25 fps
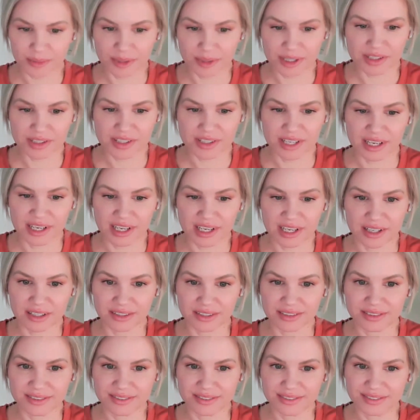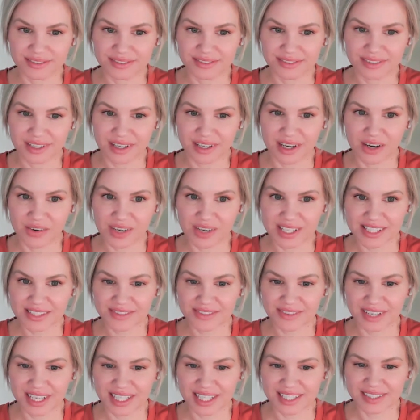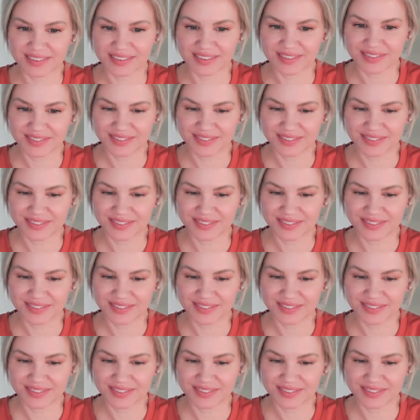yeah, you so much, no Danielle. Thanks for having me. Ollie. bye,